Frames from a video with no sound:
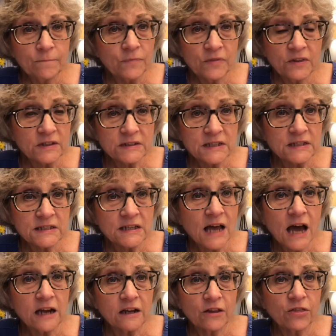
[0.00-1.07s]
This is
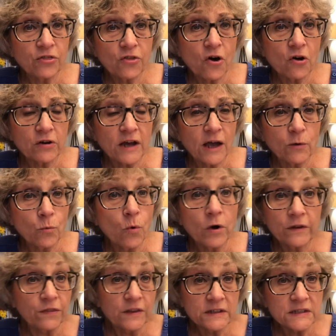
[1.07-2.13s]
not a thought I
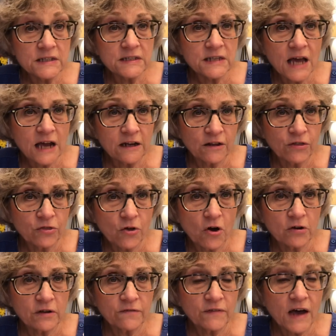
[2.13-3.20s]
want. This is not a
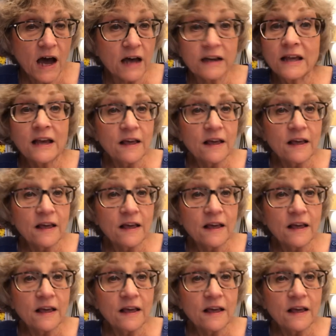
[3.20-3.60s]
thought of God.